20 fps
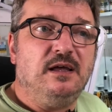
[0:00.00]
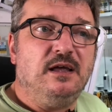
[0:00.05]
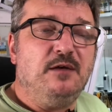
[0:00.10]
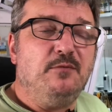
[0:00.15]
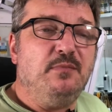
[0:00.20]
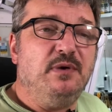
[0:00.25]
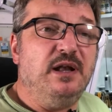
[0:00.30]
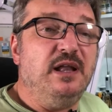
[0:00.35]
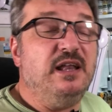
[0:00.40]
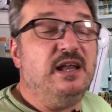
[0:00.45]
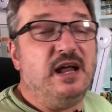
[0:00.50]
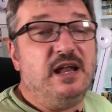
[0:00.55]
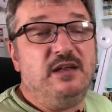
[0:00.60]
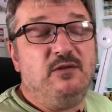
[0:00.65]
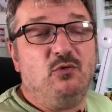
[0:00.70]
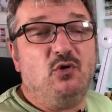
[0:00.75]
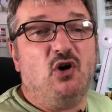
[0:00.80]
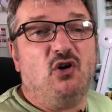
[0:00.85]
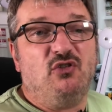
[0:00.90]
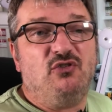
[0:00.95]
but in the end, we've
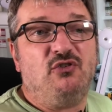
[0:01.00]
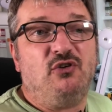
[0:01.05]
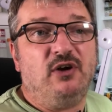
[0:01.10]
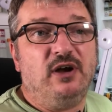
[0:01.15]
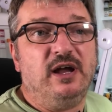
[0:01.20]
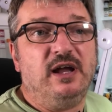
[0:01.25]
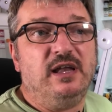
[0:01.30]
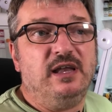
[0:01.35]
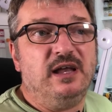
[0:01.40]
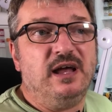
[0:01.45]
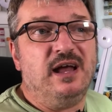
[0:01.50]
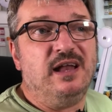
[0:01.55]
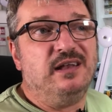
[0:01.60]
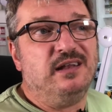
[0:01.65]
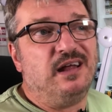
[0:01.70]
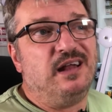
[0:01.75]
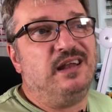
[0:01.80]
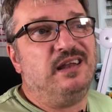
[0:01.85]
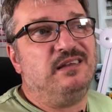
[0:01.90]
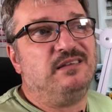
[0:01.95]
got through it in the end,
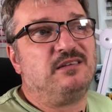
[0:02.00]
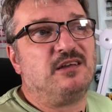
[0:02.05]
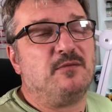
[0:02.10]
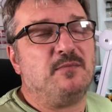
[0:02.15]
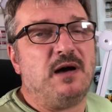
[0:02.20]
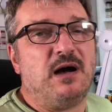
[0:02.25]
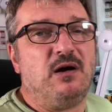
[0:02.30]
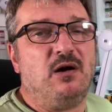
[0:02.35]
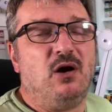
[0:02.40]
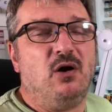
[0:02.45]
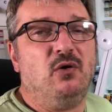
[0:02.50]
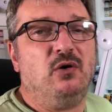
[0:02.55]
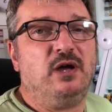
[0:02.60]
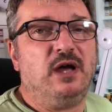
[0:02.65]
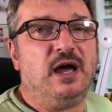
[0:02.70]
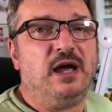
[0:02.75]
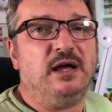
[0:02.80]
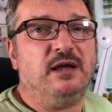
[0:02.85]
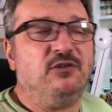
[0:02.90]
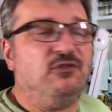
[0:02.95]
and it's come out
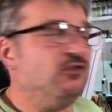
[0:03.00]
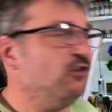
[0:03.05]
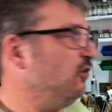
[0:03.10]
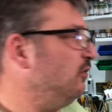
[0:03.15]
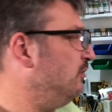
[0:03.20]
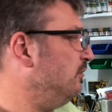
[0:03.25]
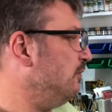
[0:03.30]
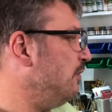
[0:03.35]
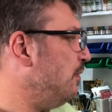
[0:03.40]
okay. It's not the